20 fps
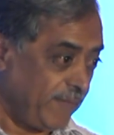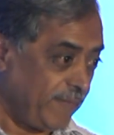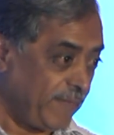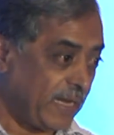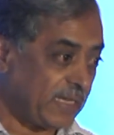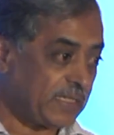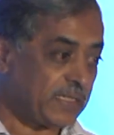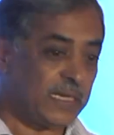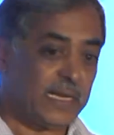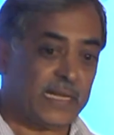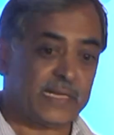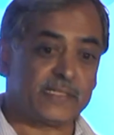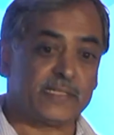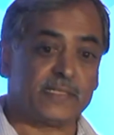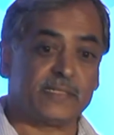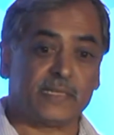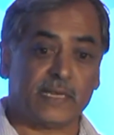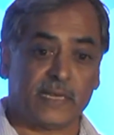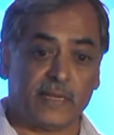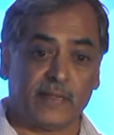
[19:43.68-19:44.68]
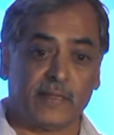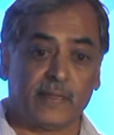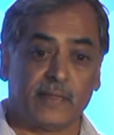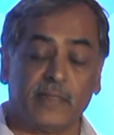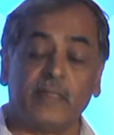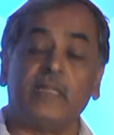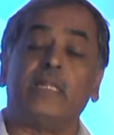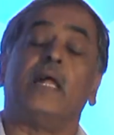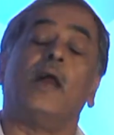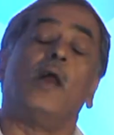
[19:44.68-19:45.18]
Fashion accessory,
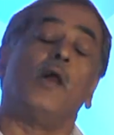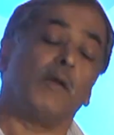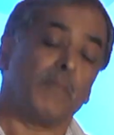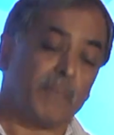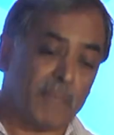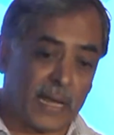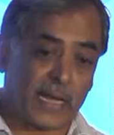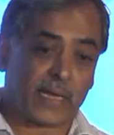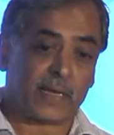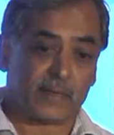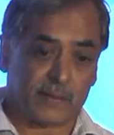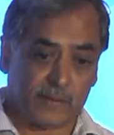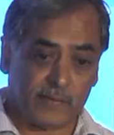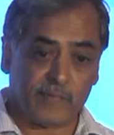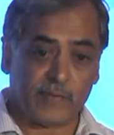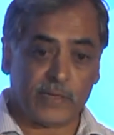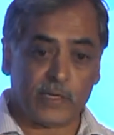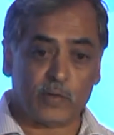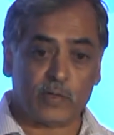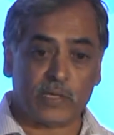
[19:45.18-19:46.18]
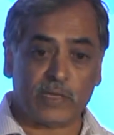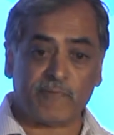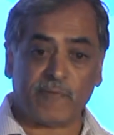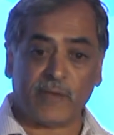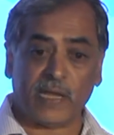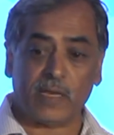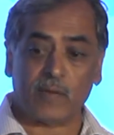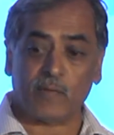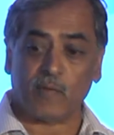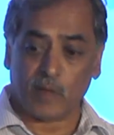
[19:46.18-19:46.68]
long back, when you
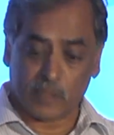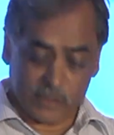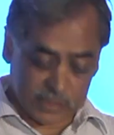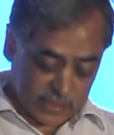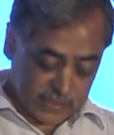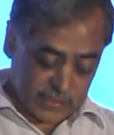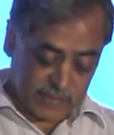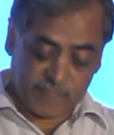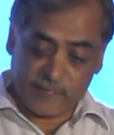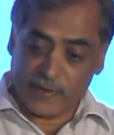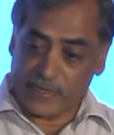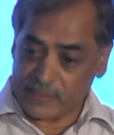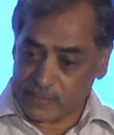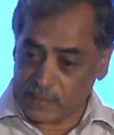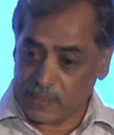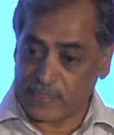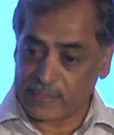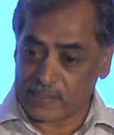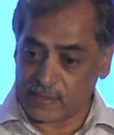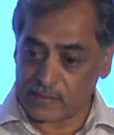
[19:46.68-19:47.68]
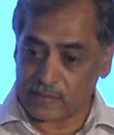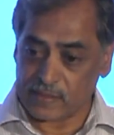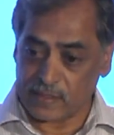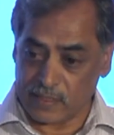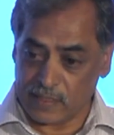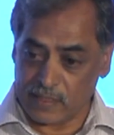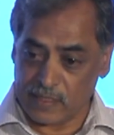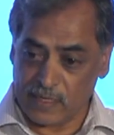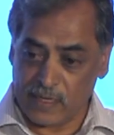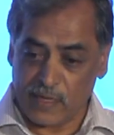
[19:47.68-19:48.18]
define watch as a fashion
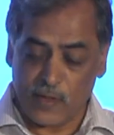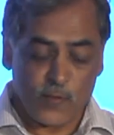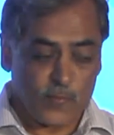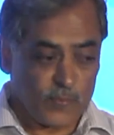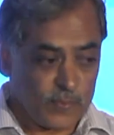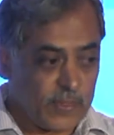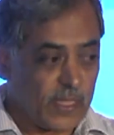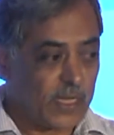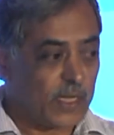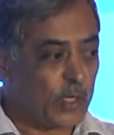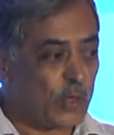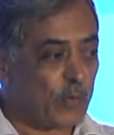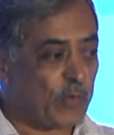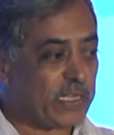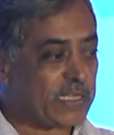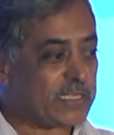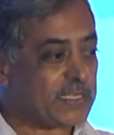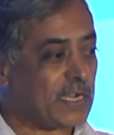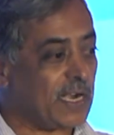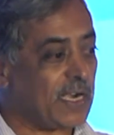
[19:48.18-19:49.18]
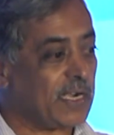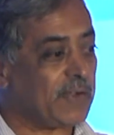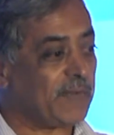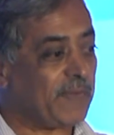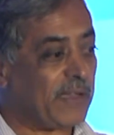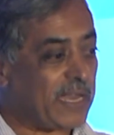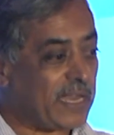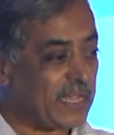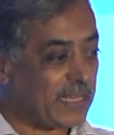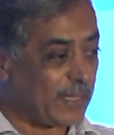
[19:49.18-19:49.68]
accessory, then you will start
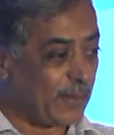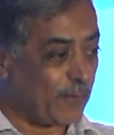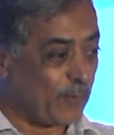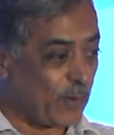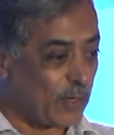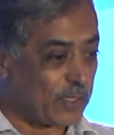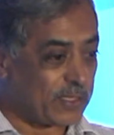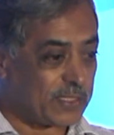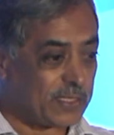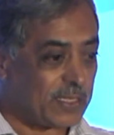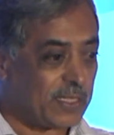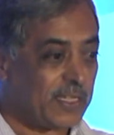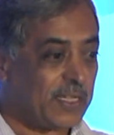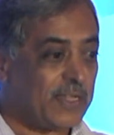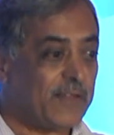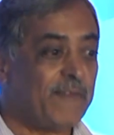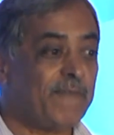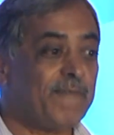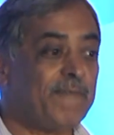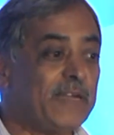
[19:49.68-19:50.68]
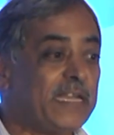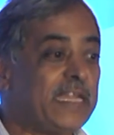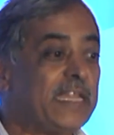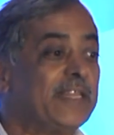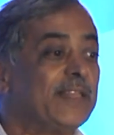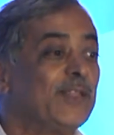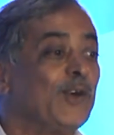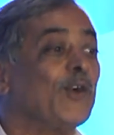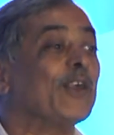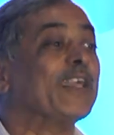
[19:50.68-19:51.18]
wearing the watch
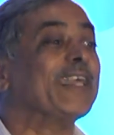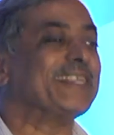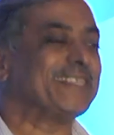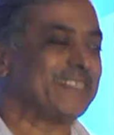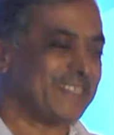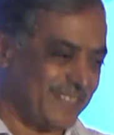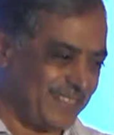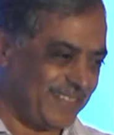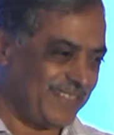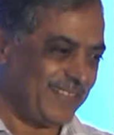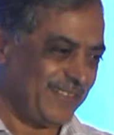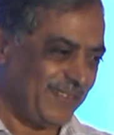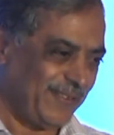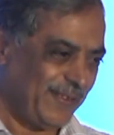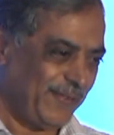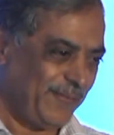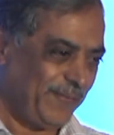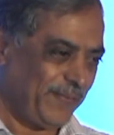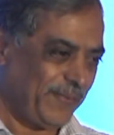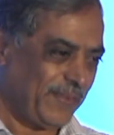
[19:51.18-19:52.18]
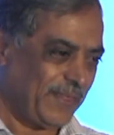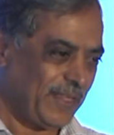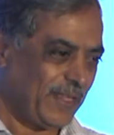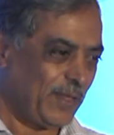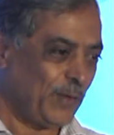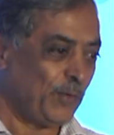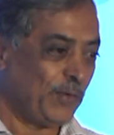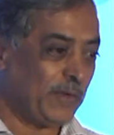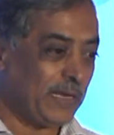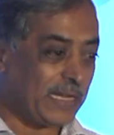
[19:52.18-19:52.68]
fitting the occasion.
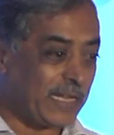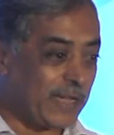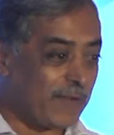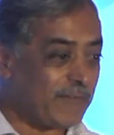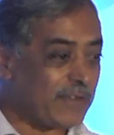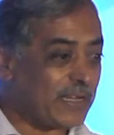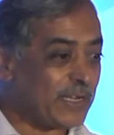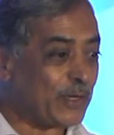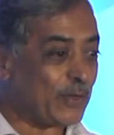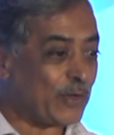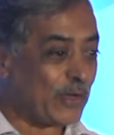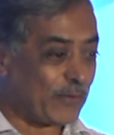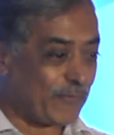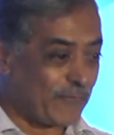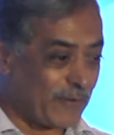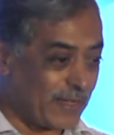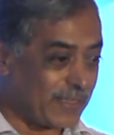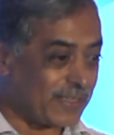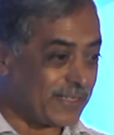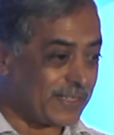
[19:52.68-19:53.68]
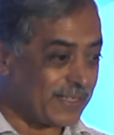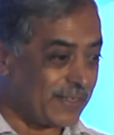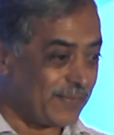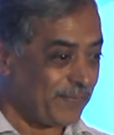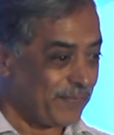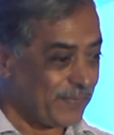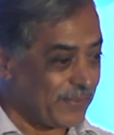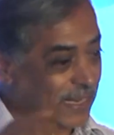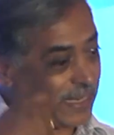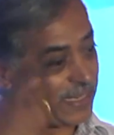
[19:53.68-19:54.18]
You will gift it to your father,
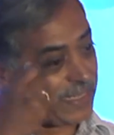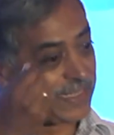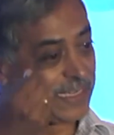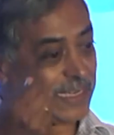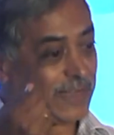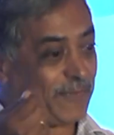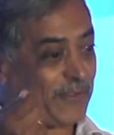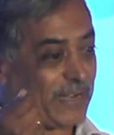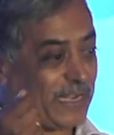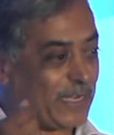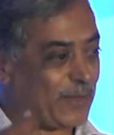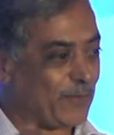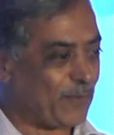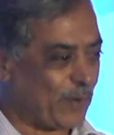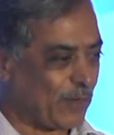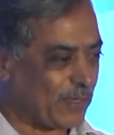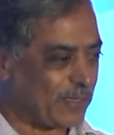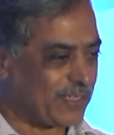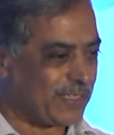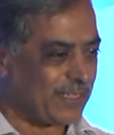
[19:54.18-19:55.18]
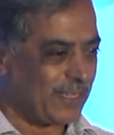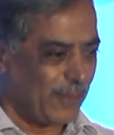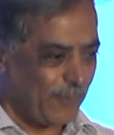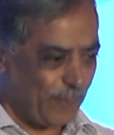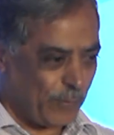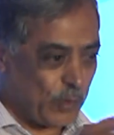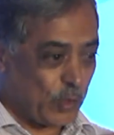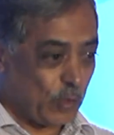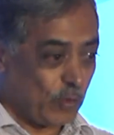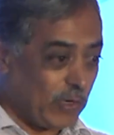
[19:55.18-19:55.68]
that is a different watch.
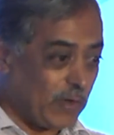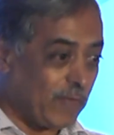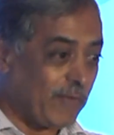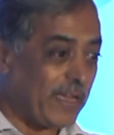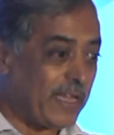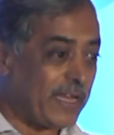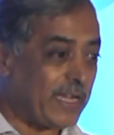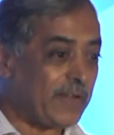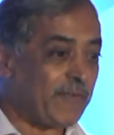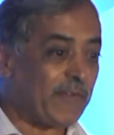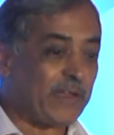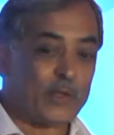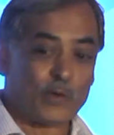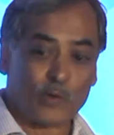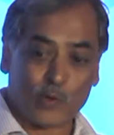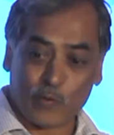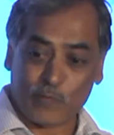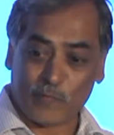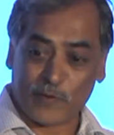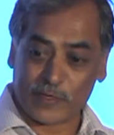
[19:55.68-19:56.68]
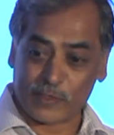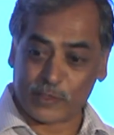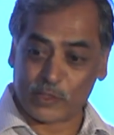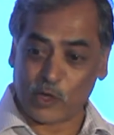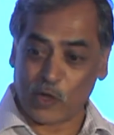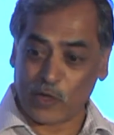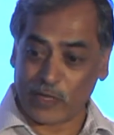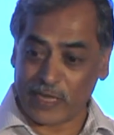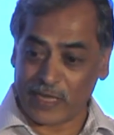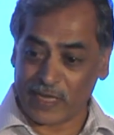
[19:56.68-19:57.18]
You will wear it when you go for
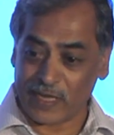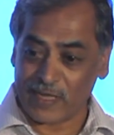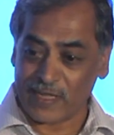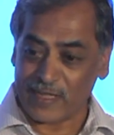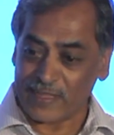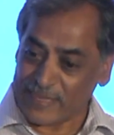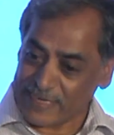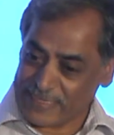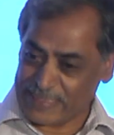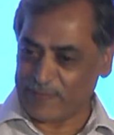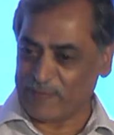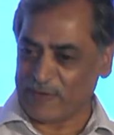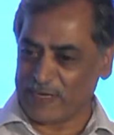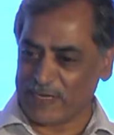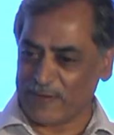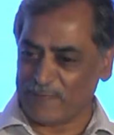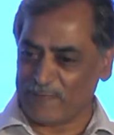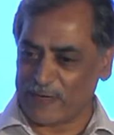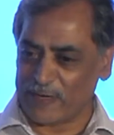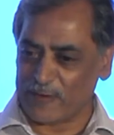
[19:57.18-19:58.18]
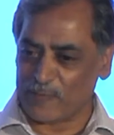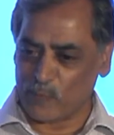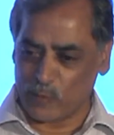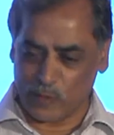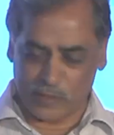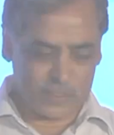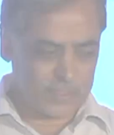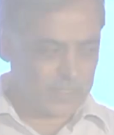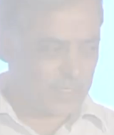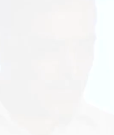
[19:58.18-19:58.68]
jogging, that's a very different
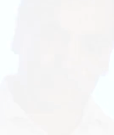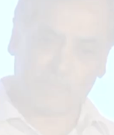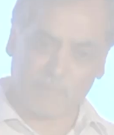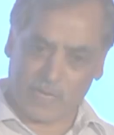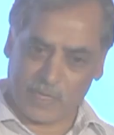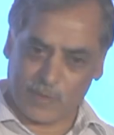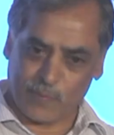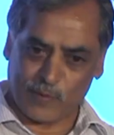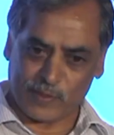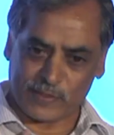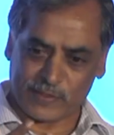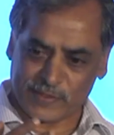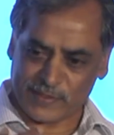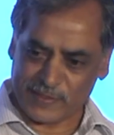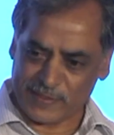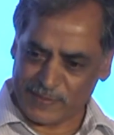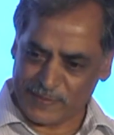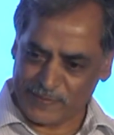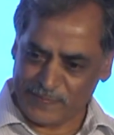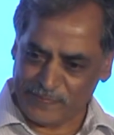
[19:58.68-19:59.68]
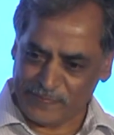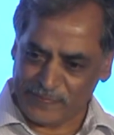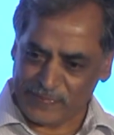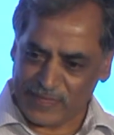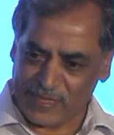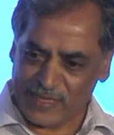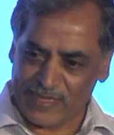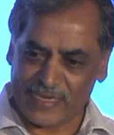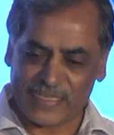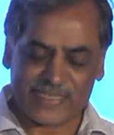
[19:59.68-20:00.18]
watch. Smart watches.
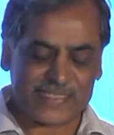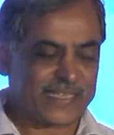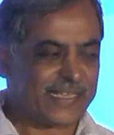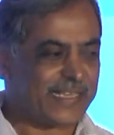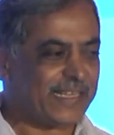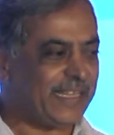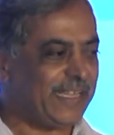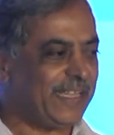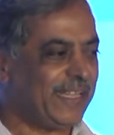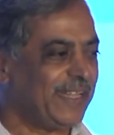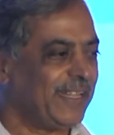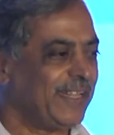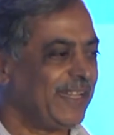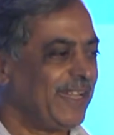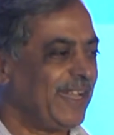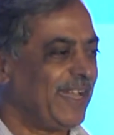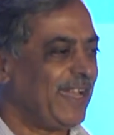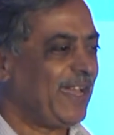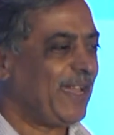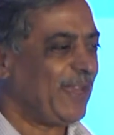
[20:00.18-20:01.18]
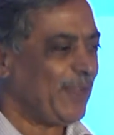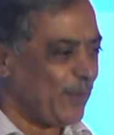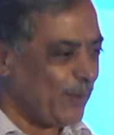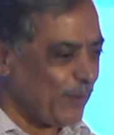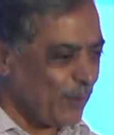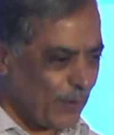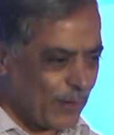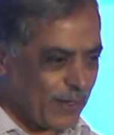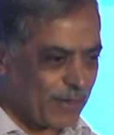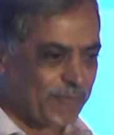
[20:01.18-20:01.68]
Recently, a
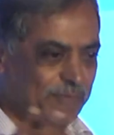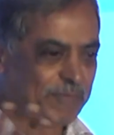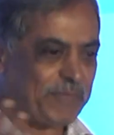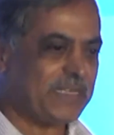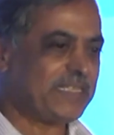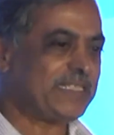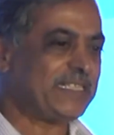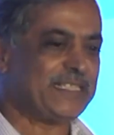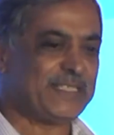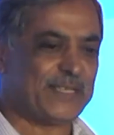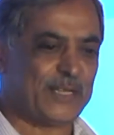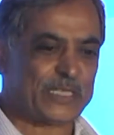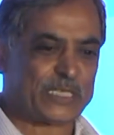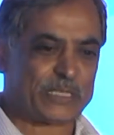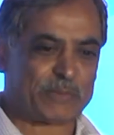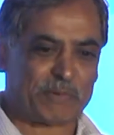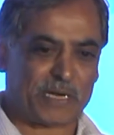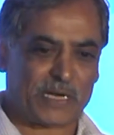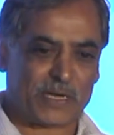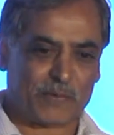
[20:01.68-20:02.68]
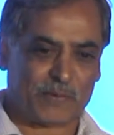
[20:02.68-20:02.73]
lot of buzz is on smart